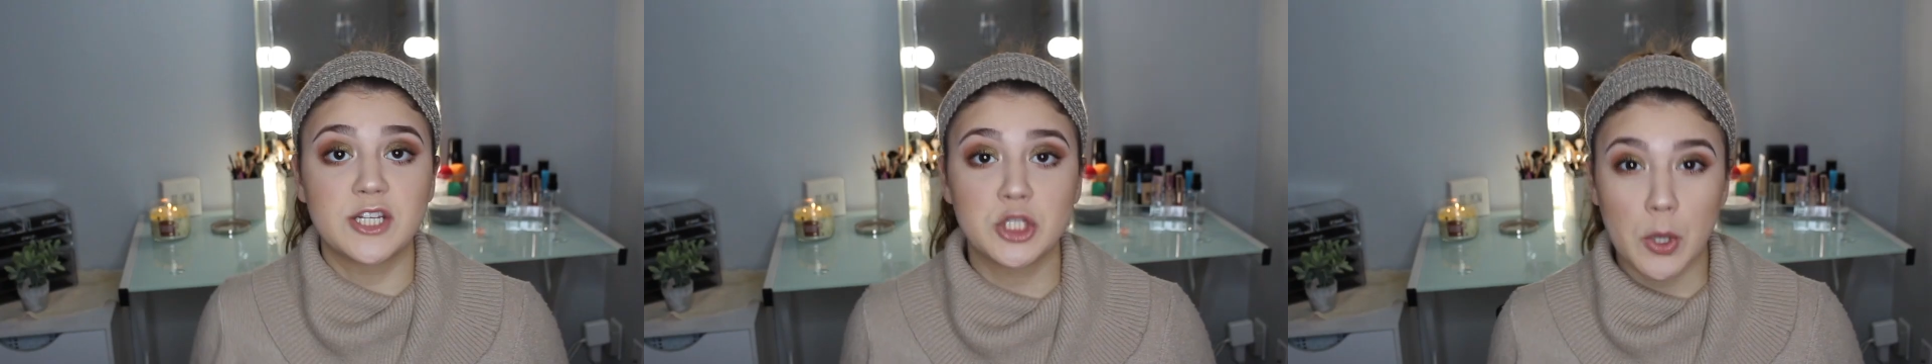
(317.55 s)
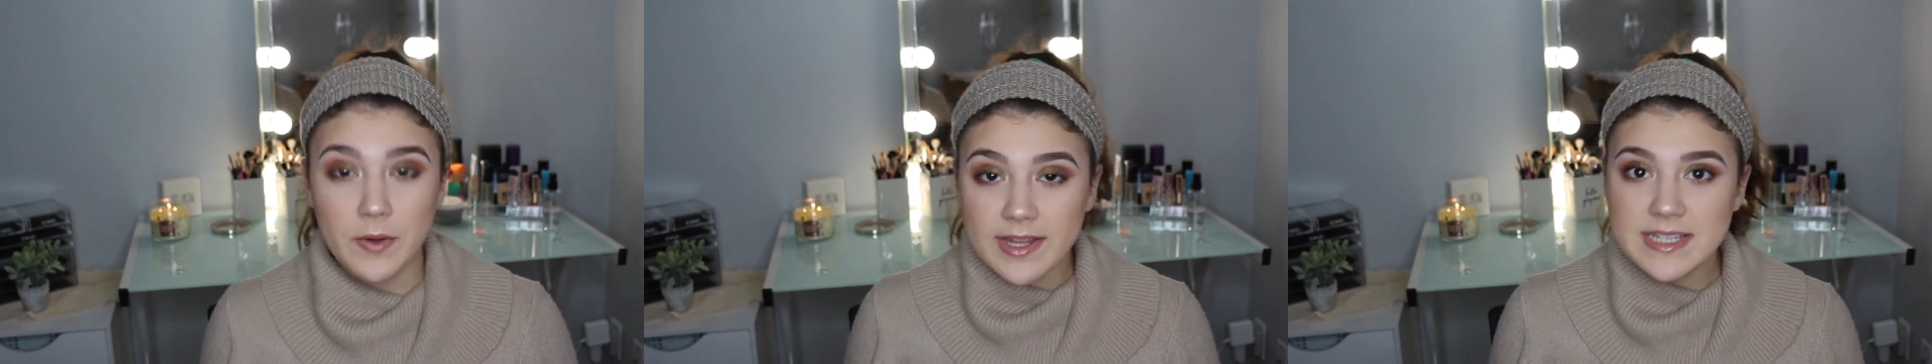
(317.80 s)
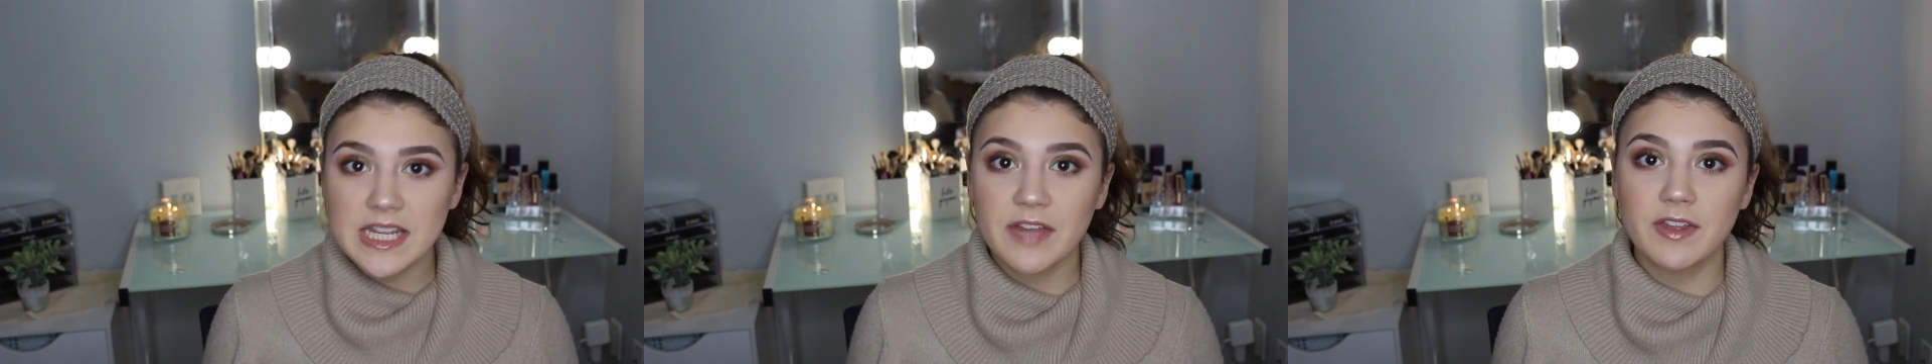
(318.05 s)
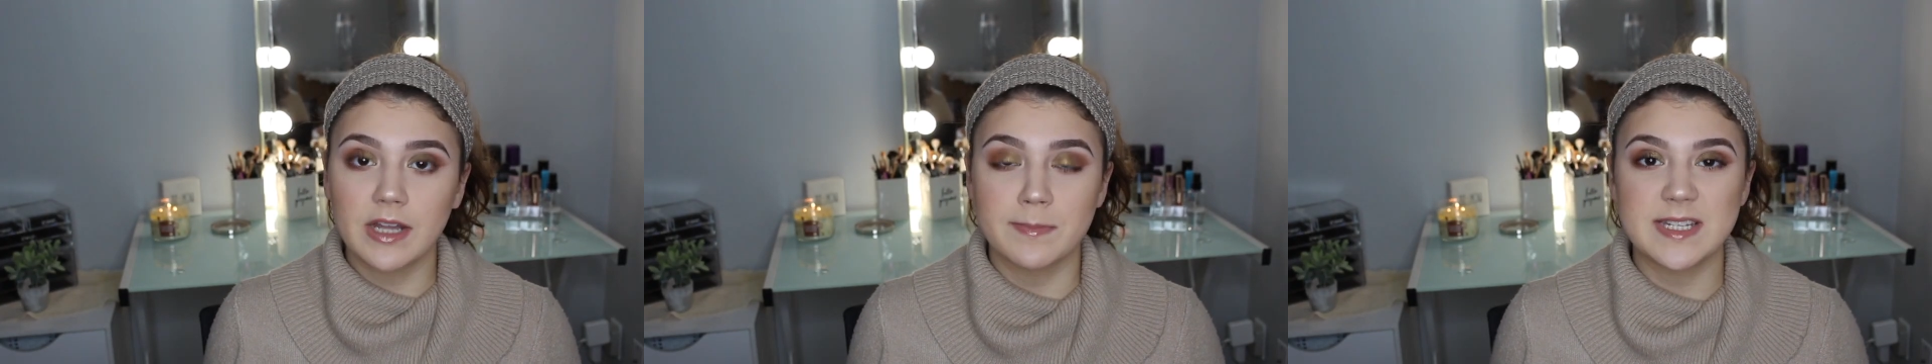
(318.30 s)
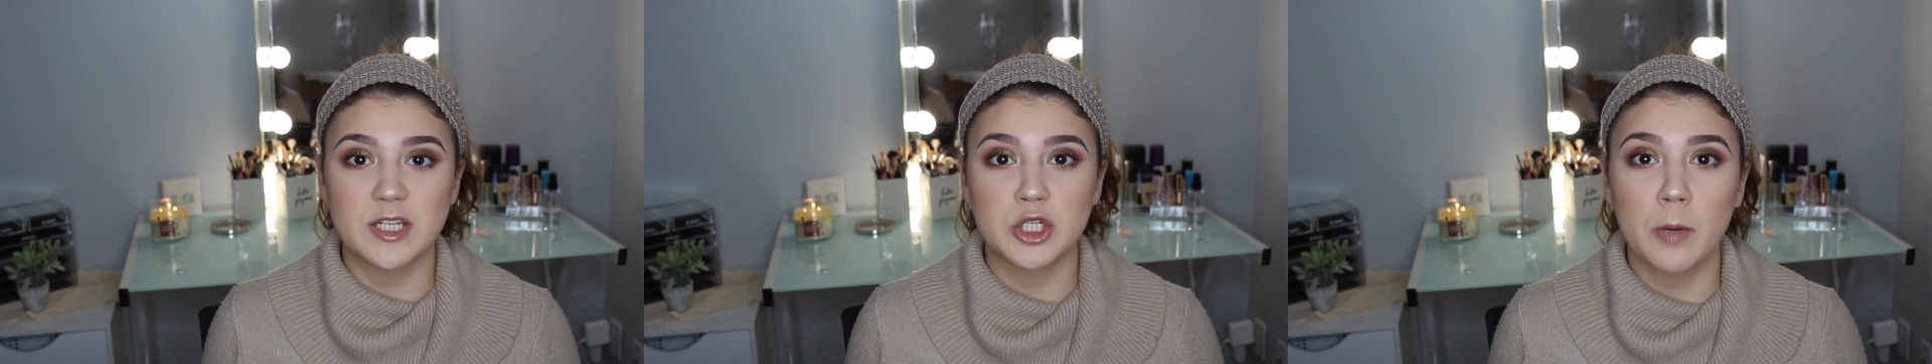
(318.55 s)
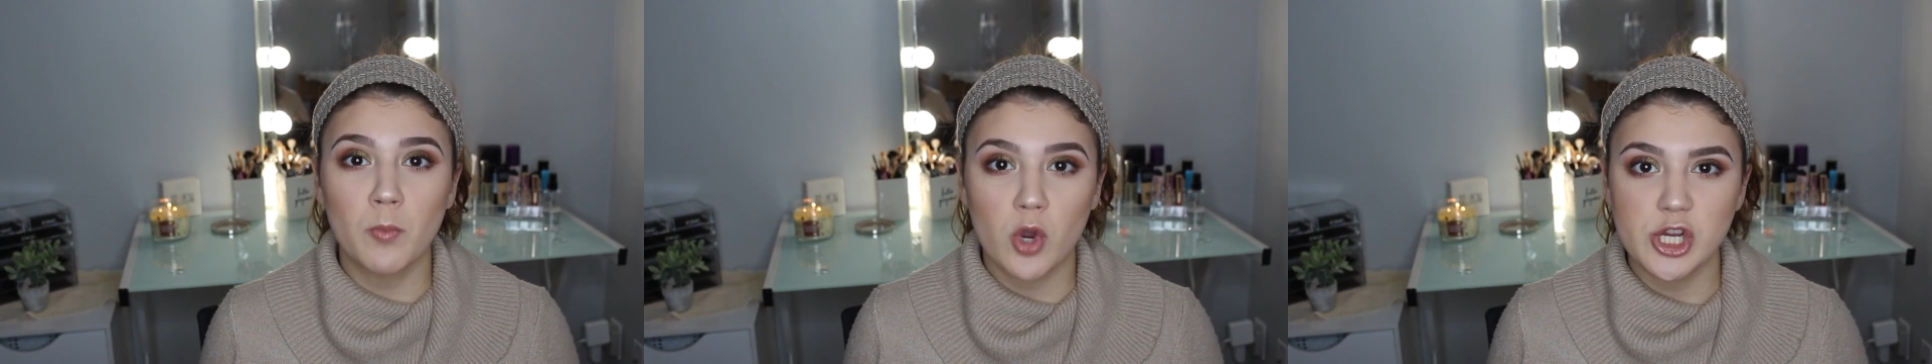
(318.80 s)
It's so nicely on the lips. It's
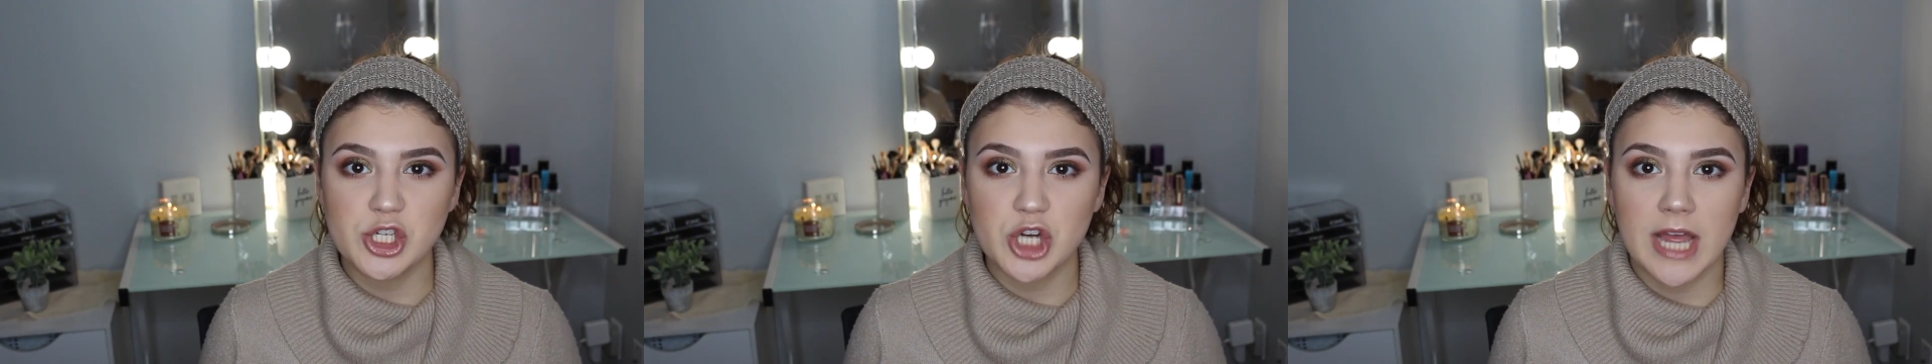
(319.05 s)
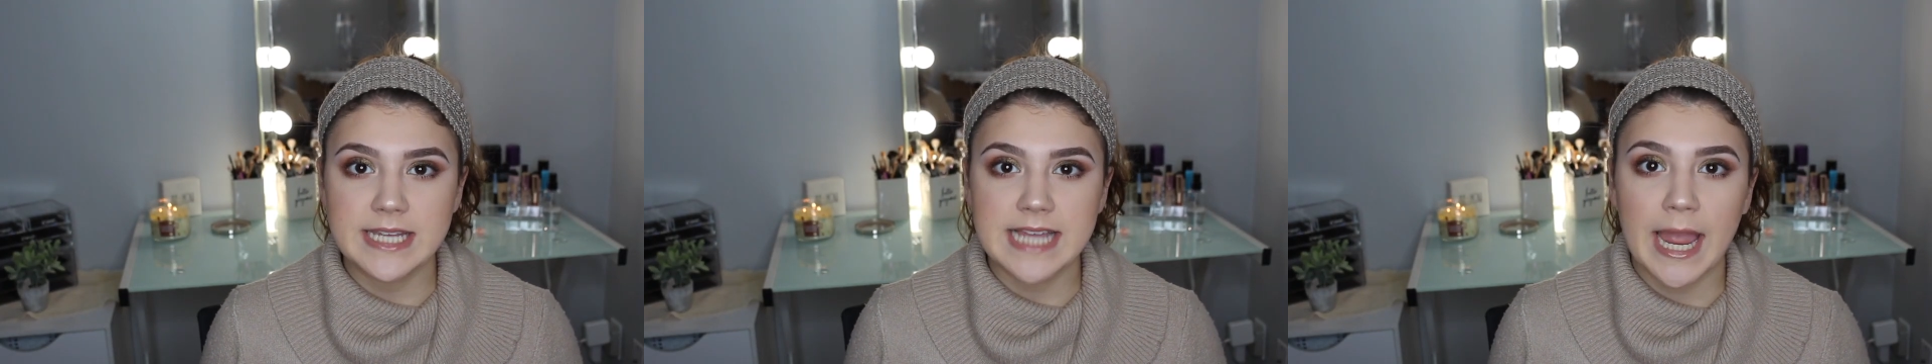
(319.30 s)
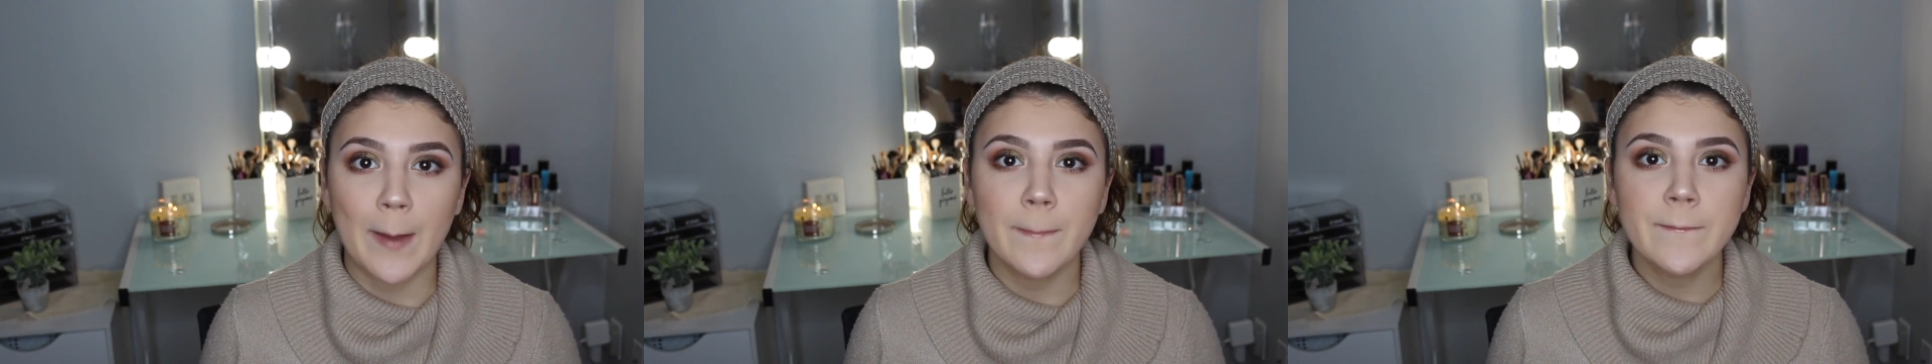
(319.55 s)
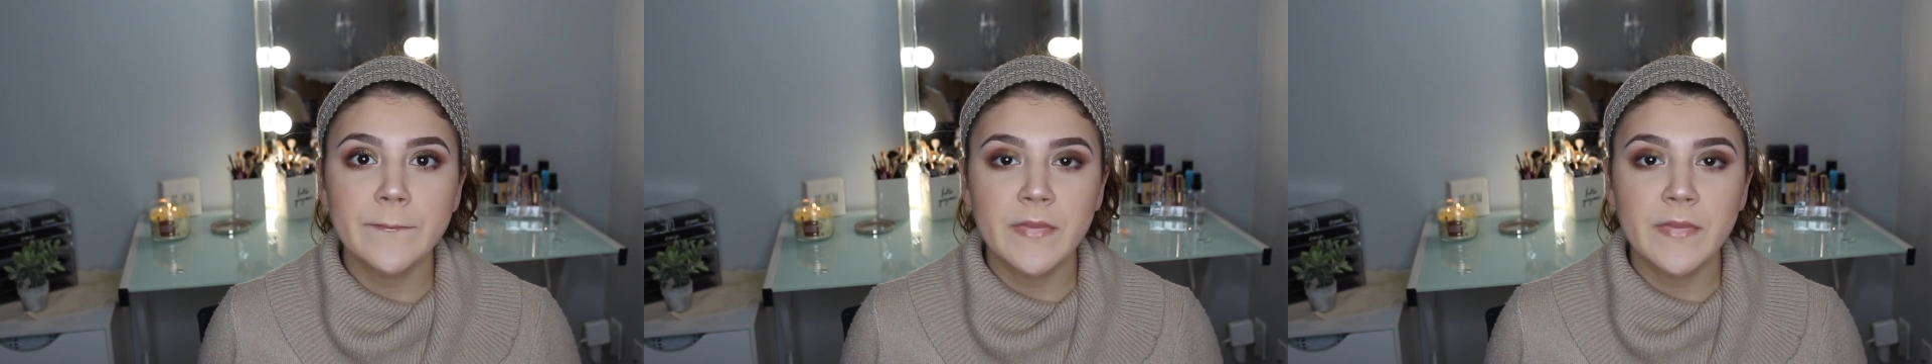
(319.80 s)
so moisturizing.